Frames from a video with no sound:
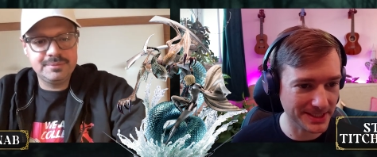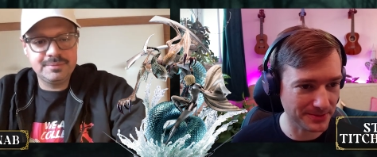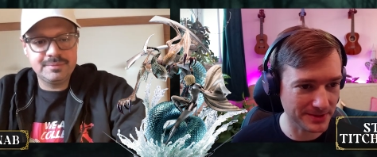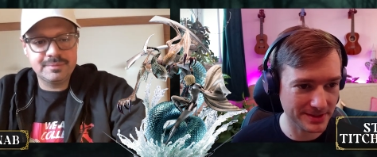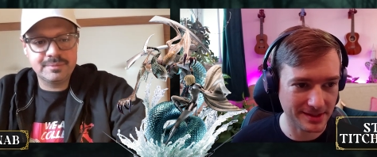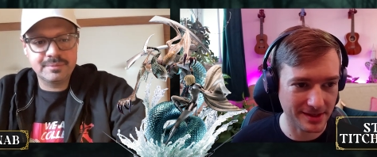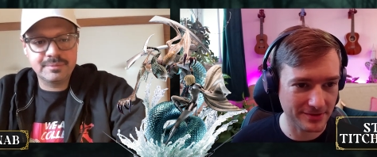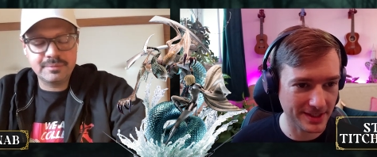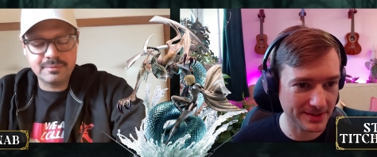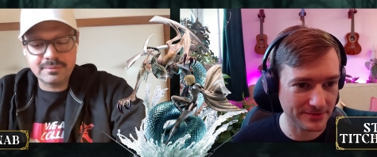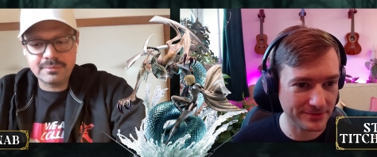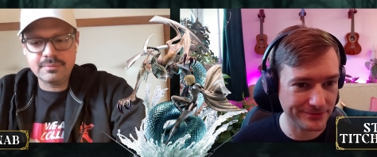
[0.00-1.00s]
Speaker 1: it was
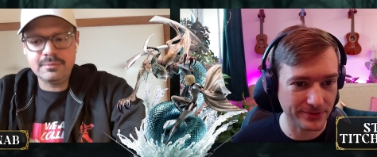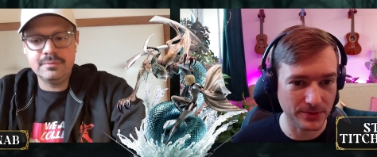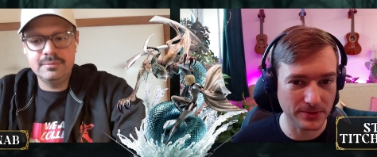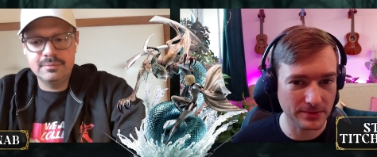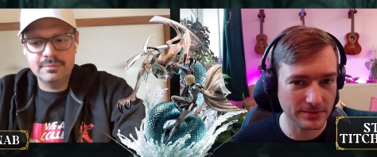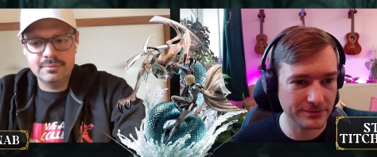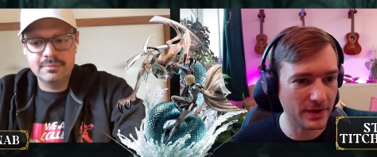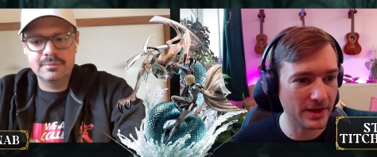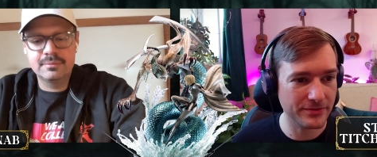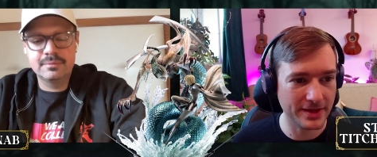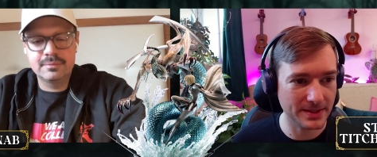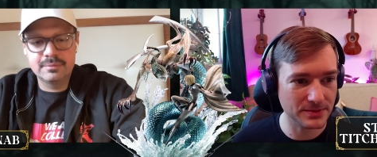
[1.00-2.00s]
around four,
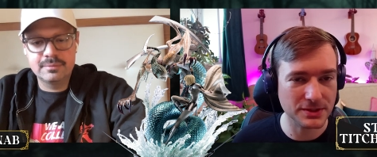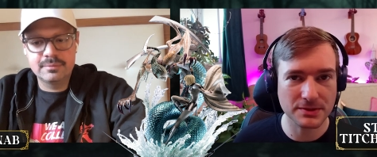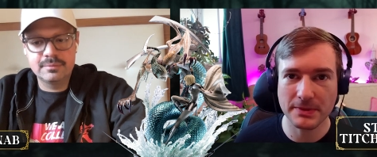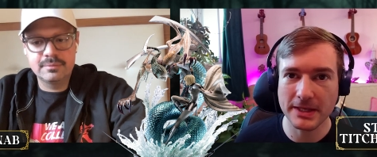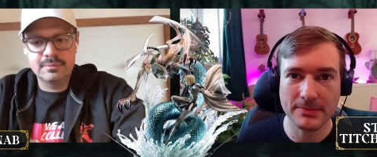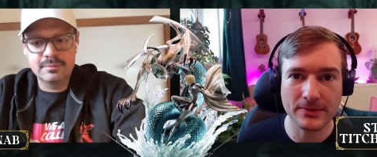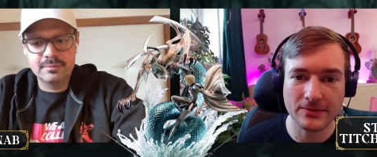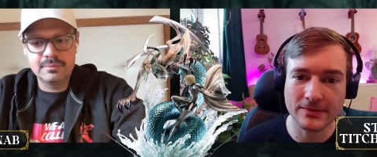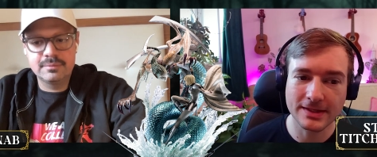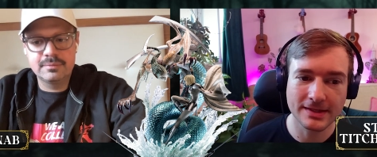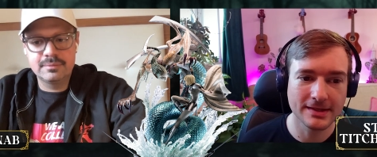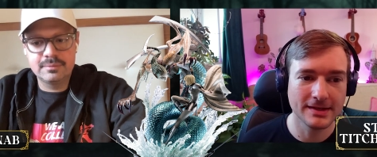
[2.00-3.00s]
5,000 people
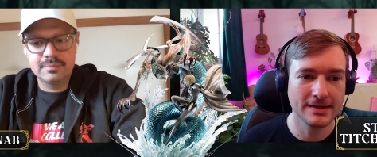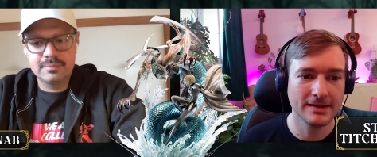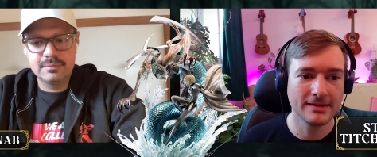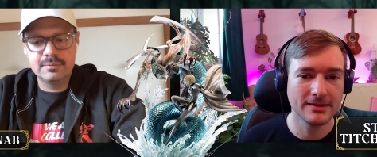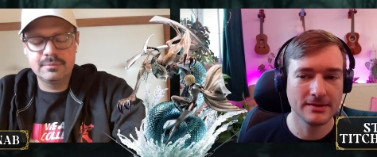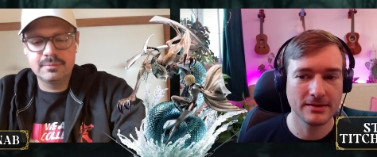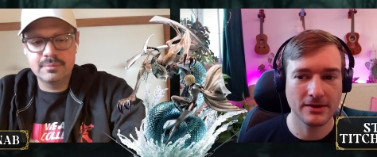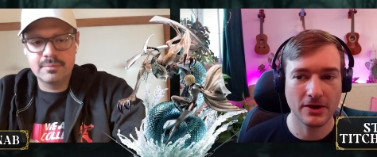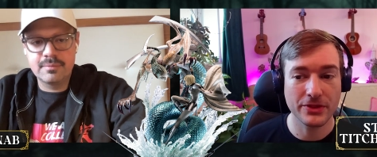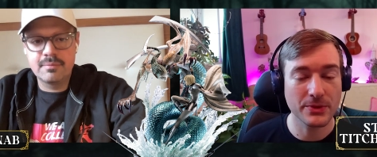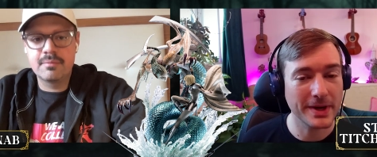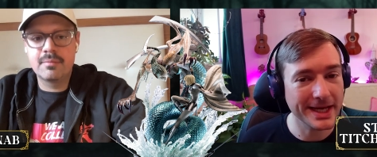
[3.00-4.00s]

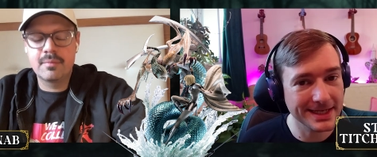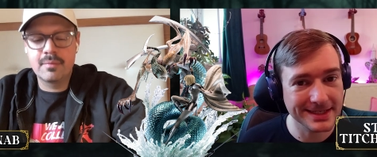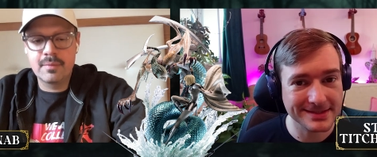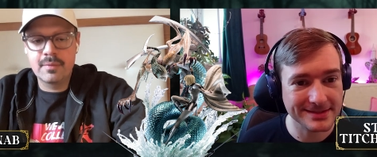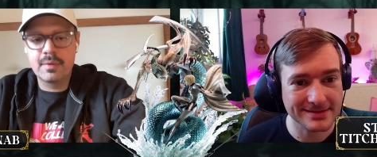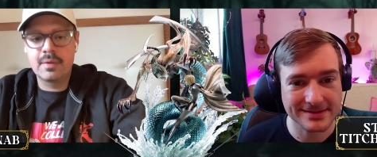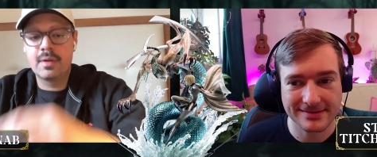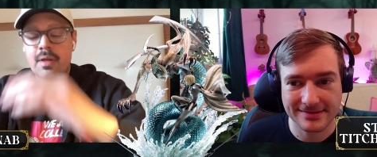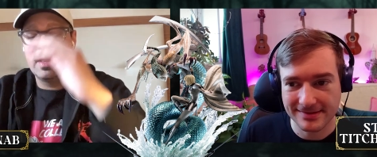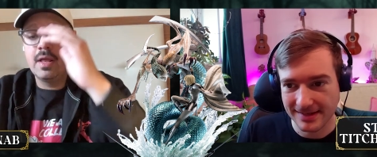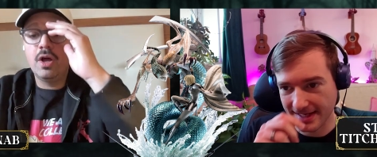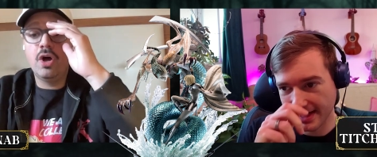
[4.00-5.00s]
on the wait list.
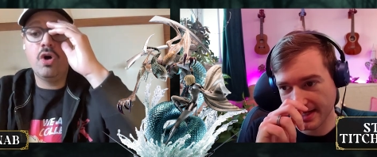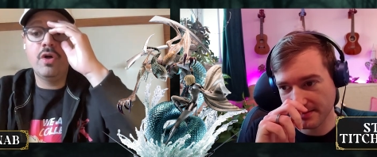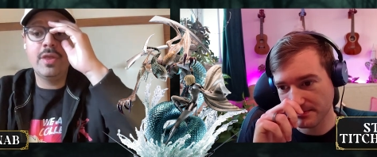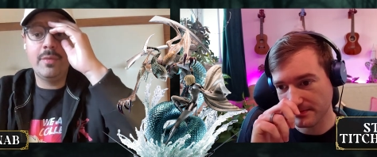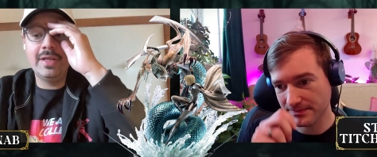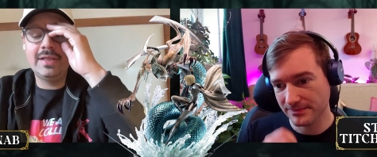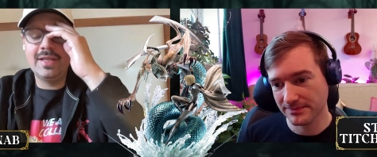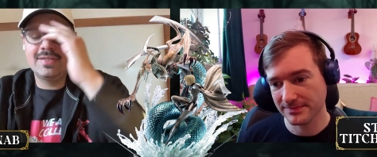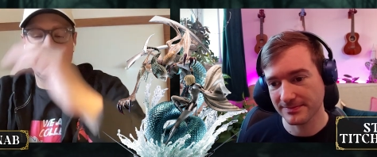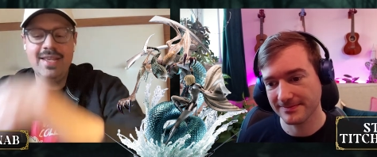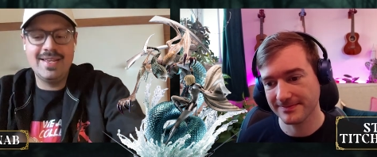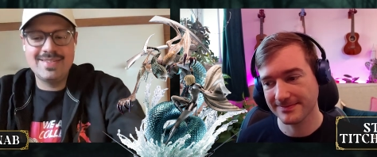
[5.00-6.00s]
Um, on the wait
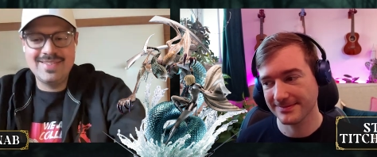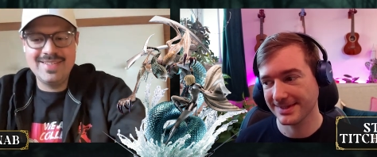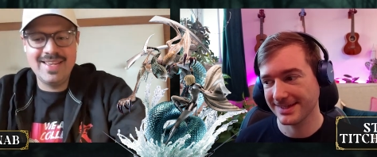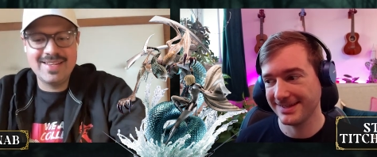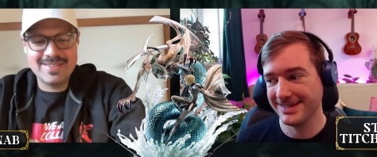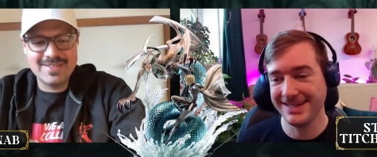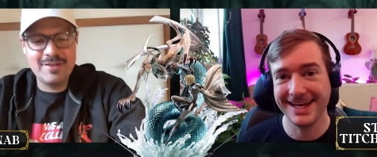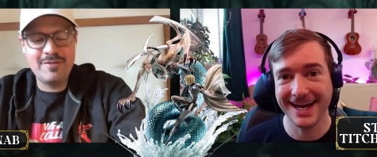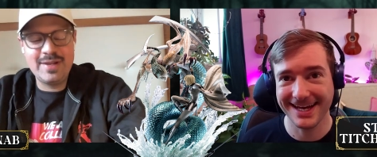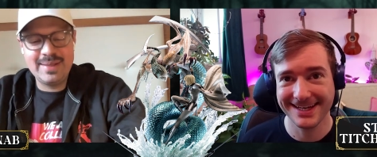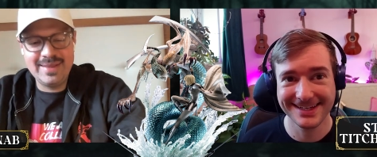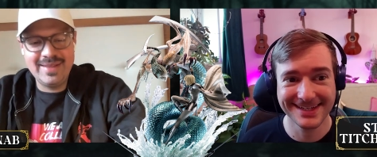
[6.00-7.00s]
Speaker 2: list, yes, yes, yeah.
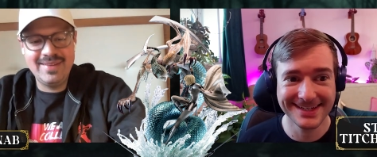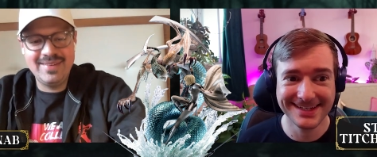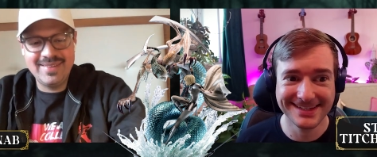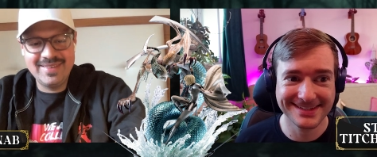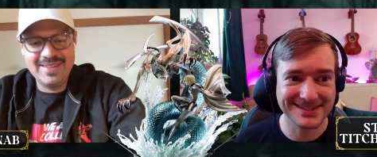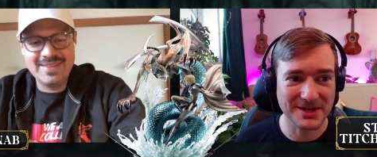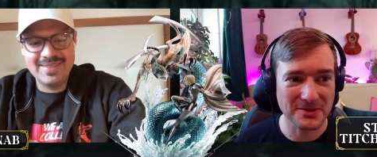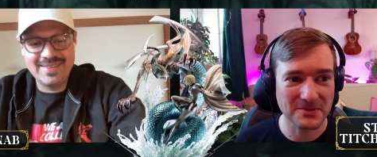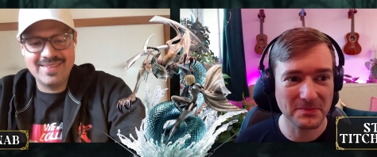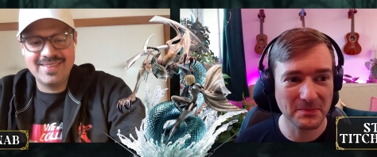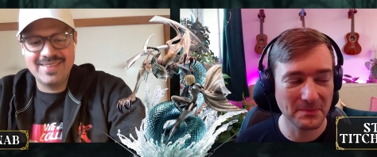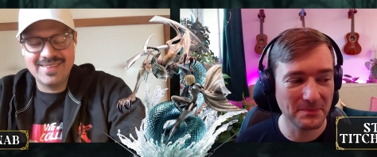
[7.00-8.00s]
definitely.
Speaker 1: So
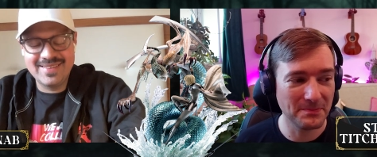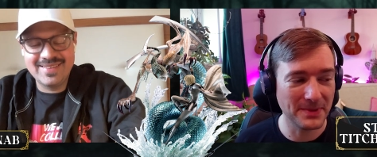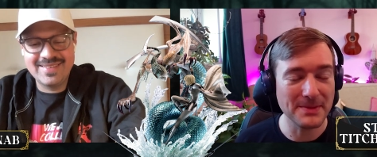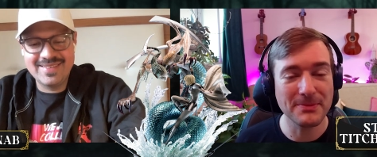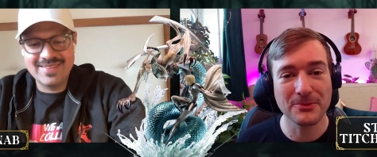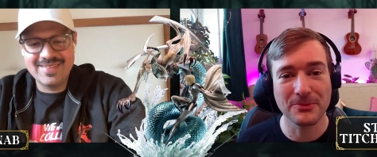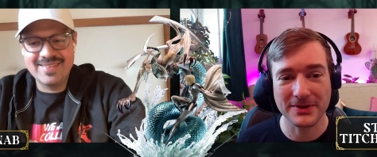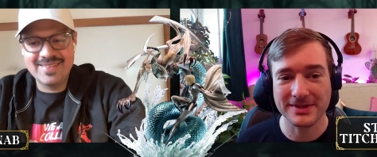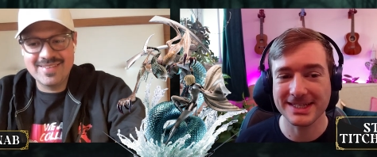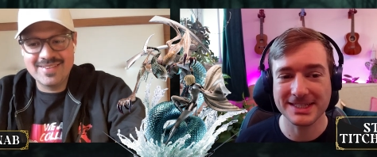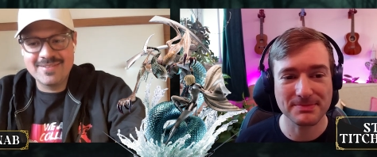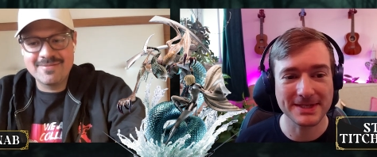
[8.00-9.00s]
people want
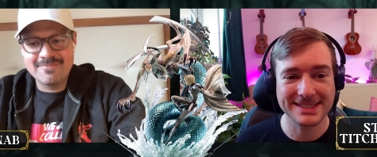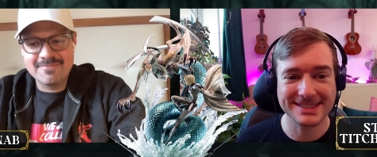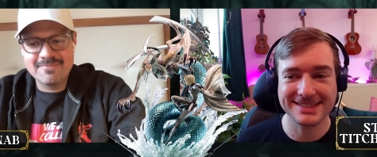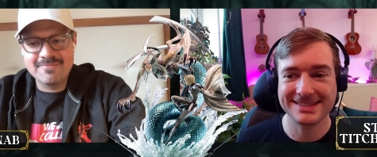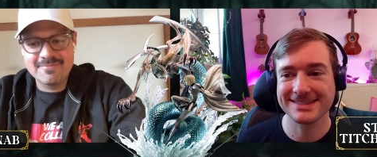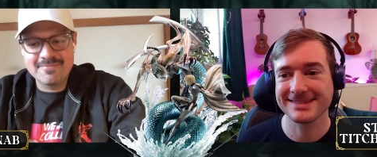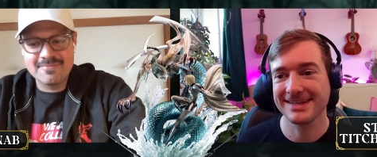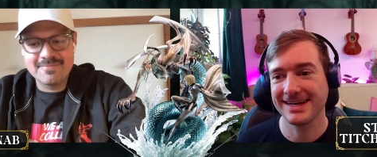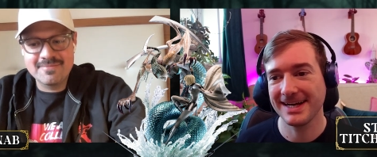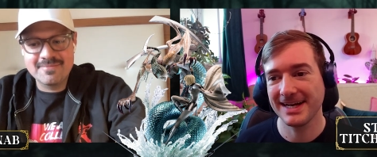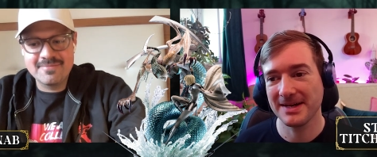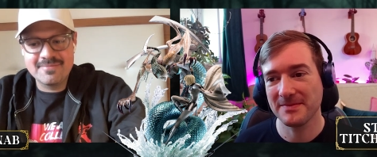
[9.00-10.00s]
these pieces.
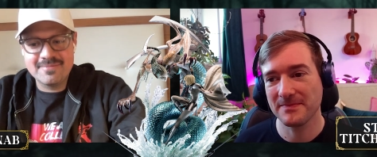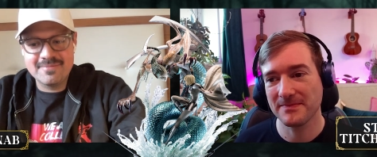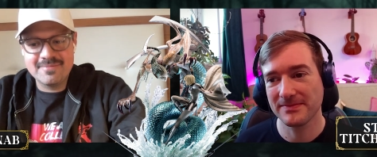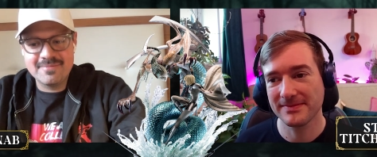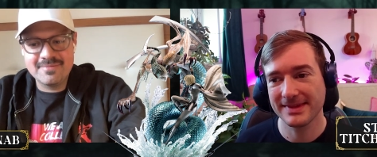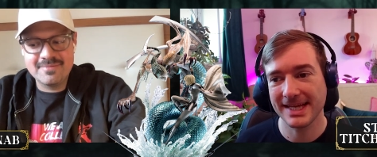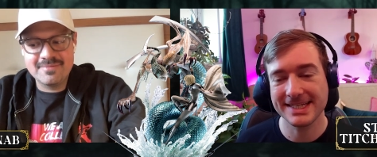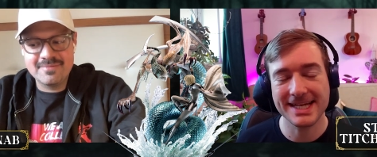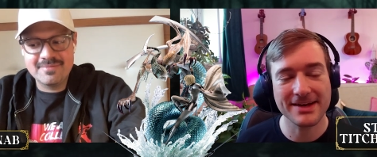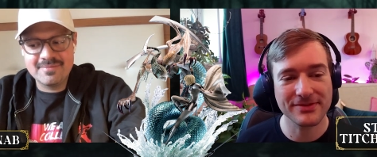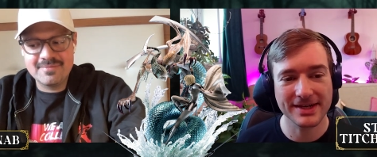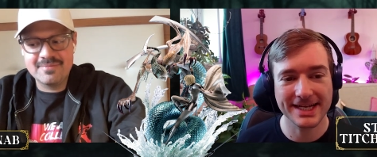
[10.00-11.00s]
Um, they're
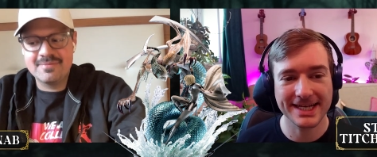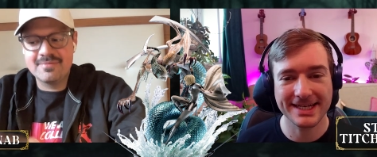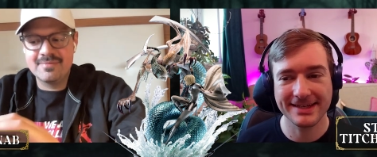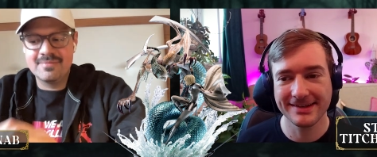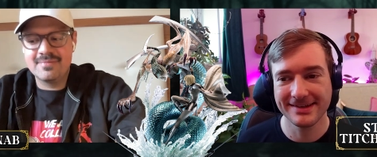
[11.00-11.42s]
definitely